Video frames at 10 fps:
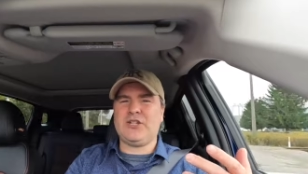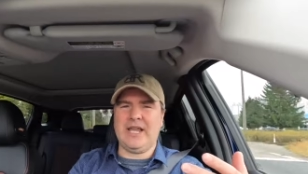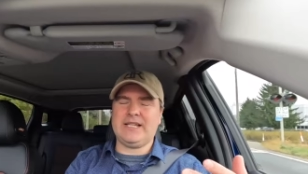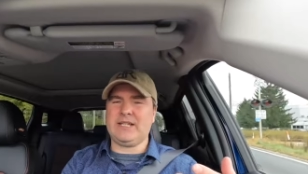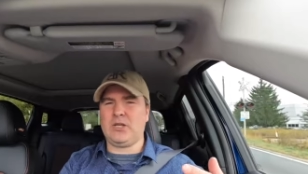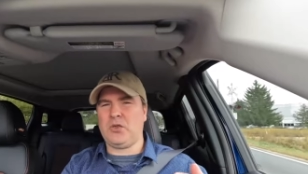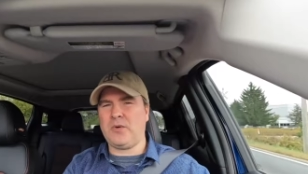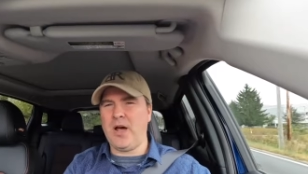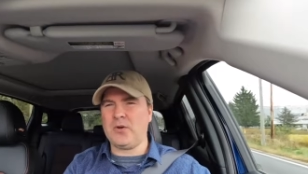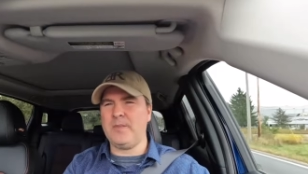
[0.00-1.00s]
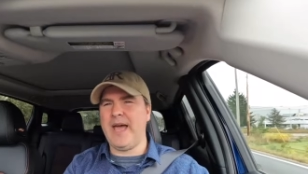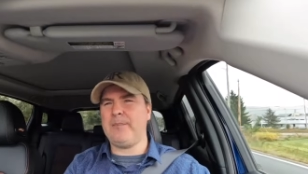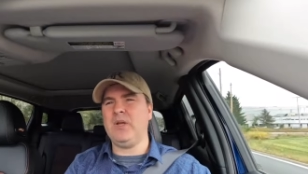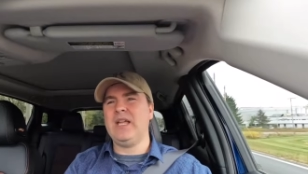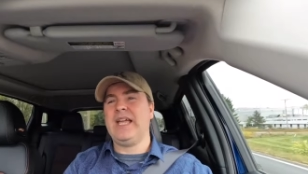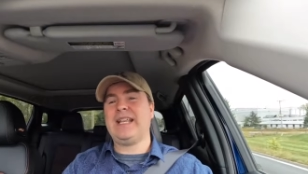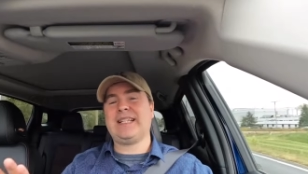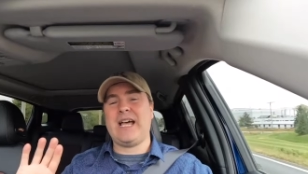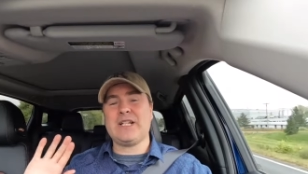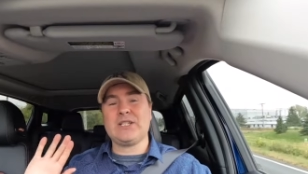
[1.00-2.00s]
changes the throttle map. It's
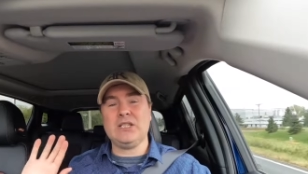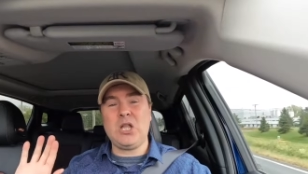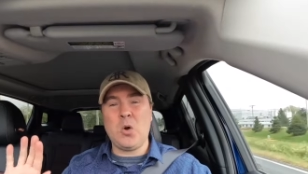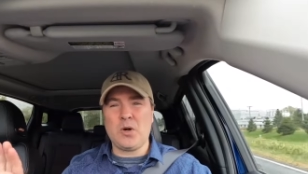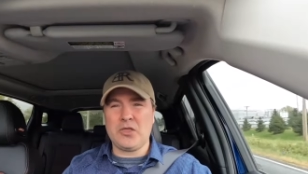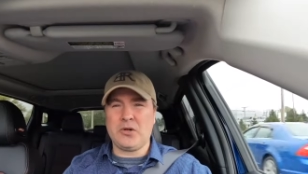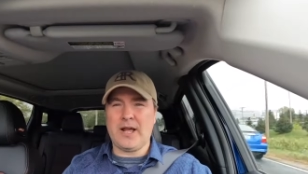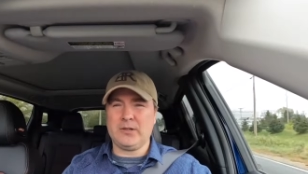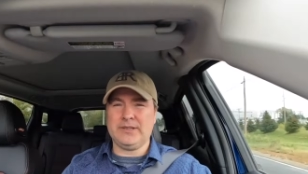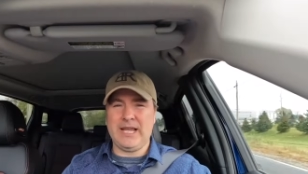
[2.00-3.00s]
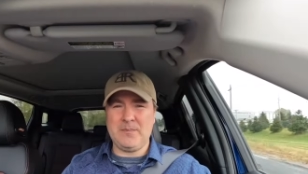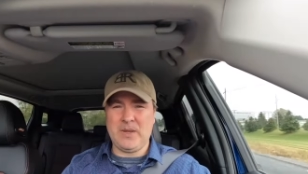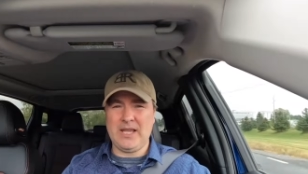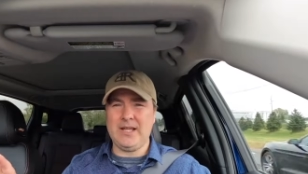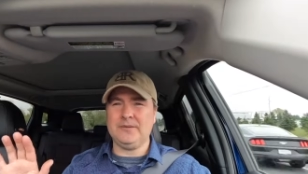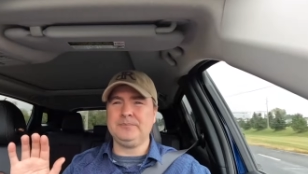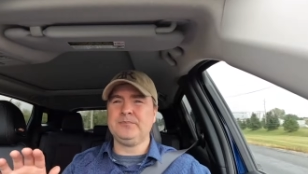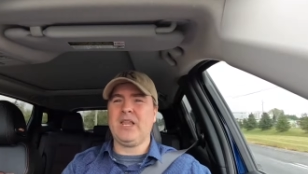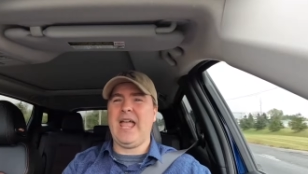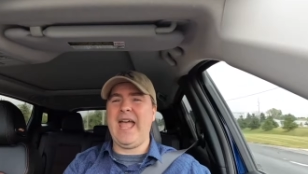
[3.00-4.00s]
got a slower throttle tip in,
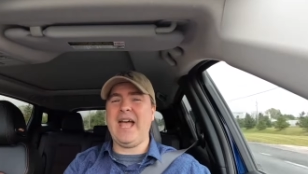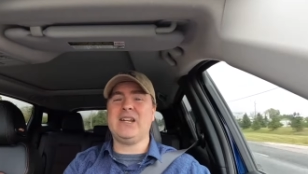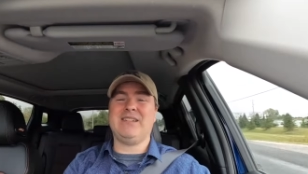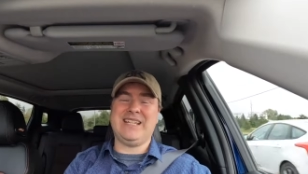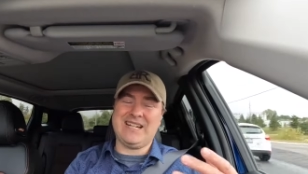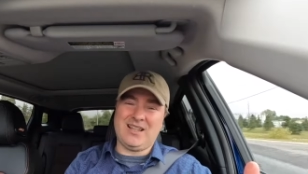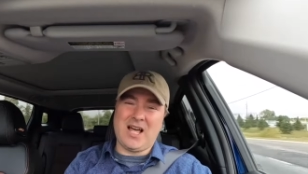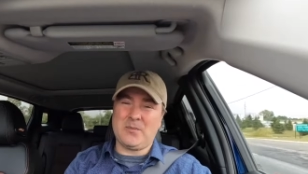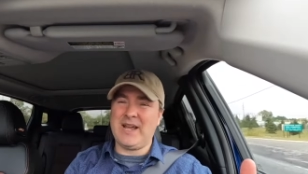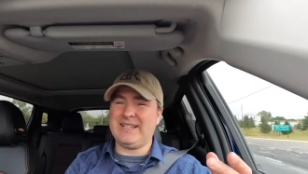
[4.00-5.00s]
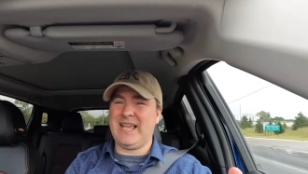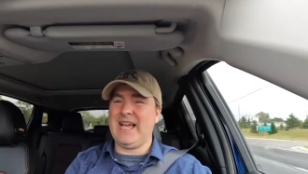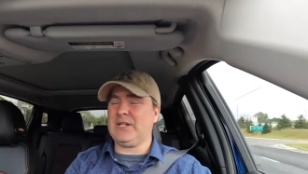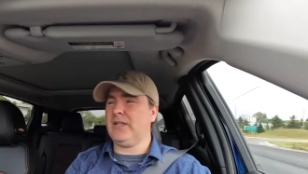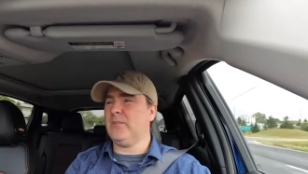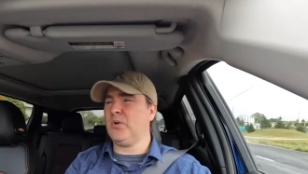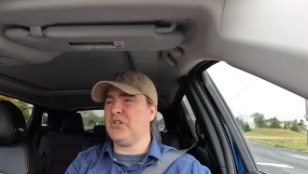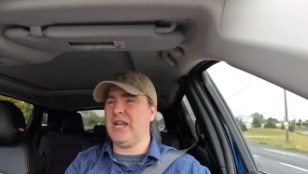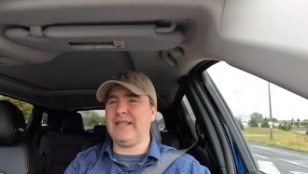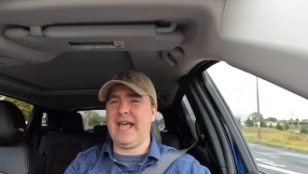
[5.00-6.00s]
and in a lot of ways I actually
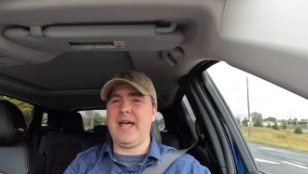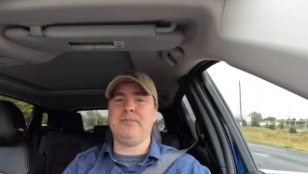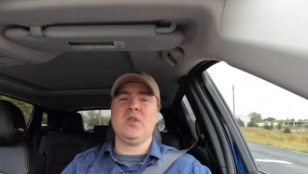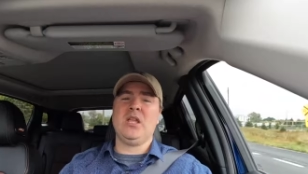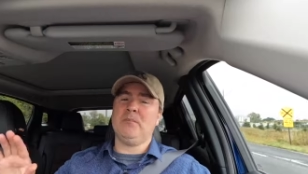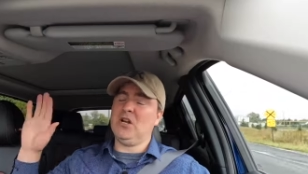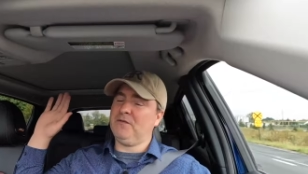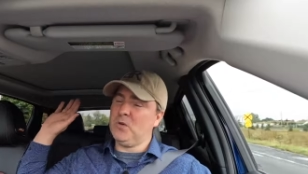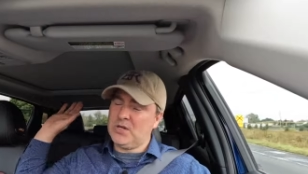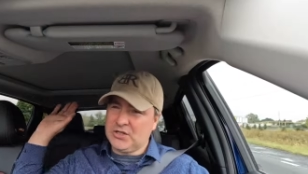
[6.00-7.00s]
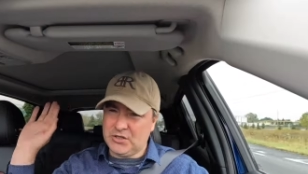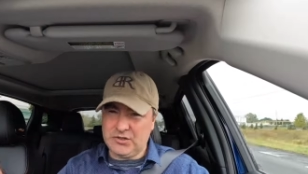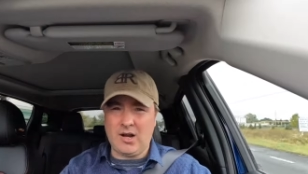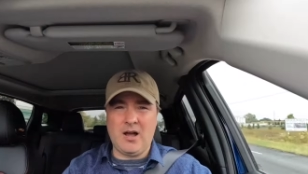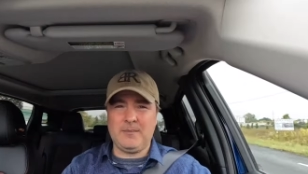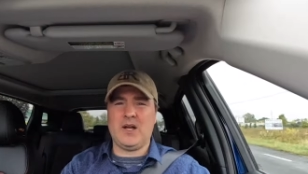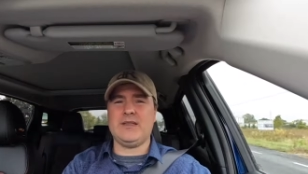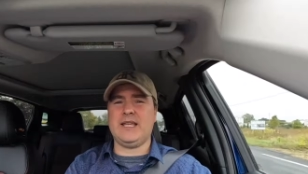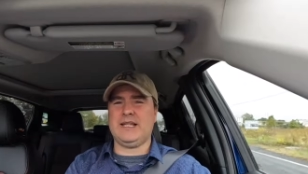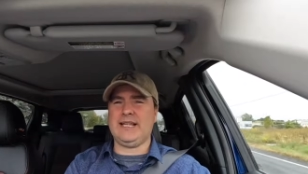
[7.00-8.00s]
appreciate that. But if you just stomp on
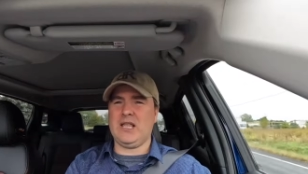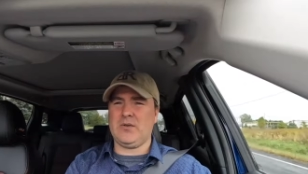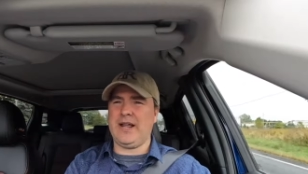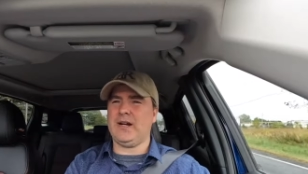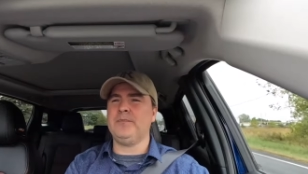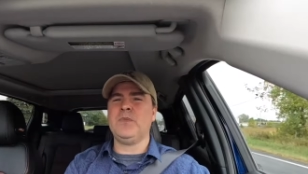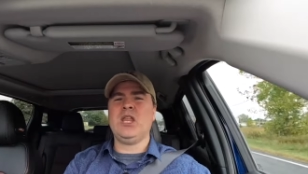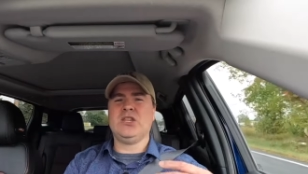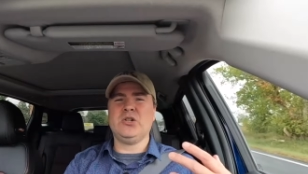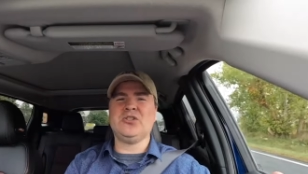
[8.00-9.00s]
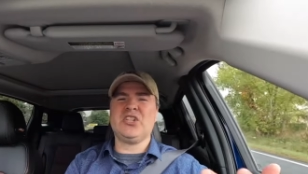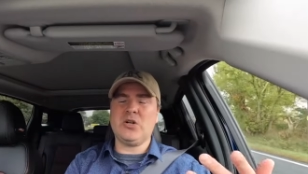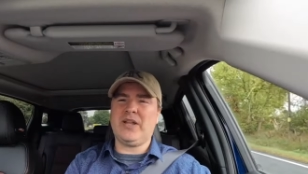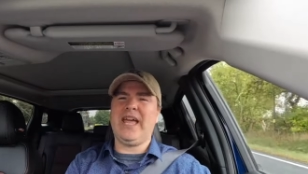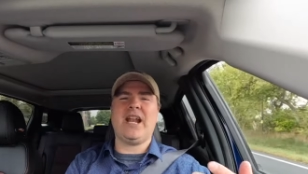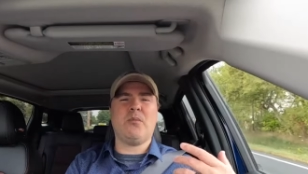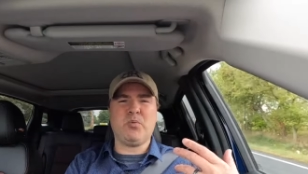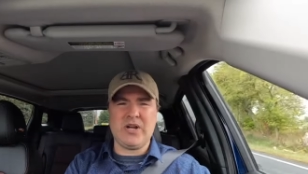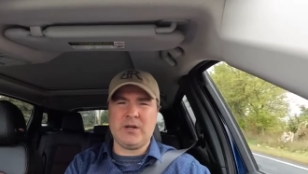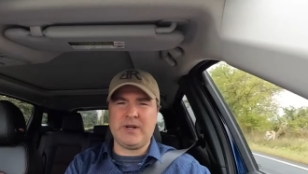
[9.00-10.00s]
the accelerator, you'll still get a
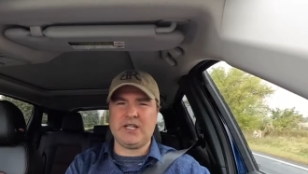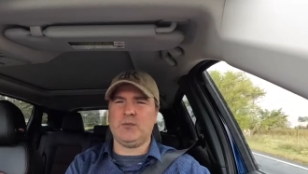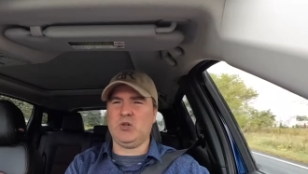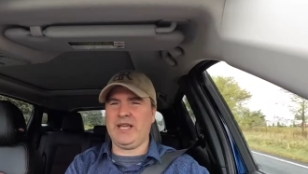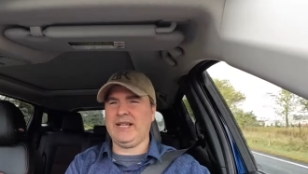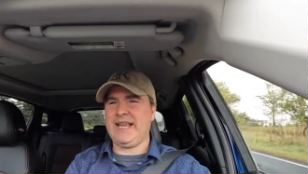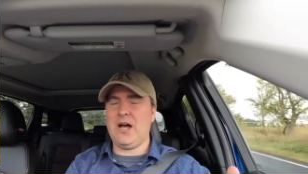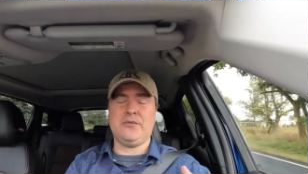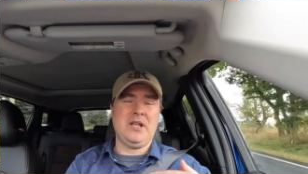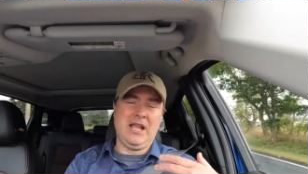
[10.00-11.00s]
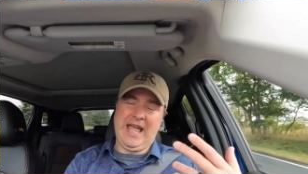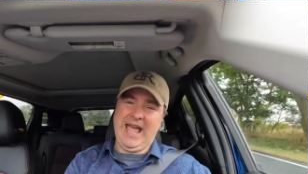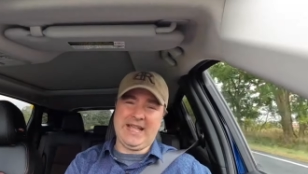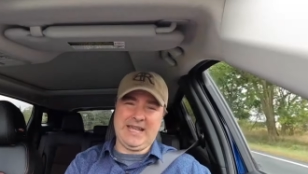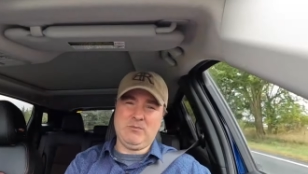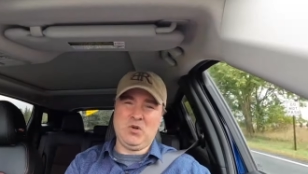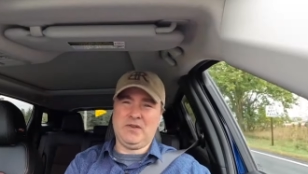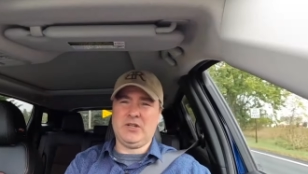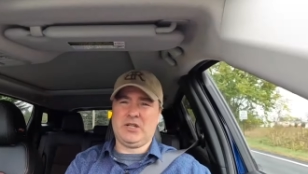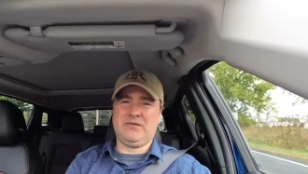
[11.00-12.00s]
pretty reasonable kick down and get
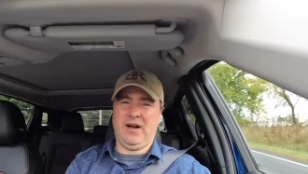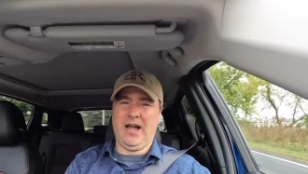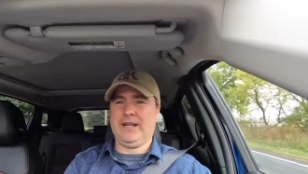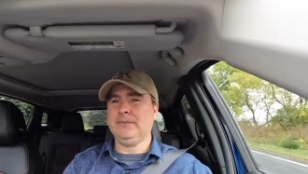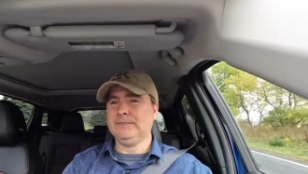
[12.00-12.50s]
moving just fine.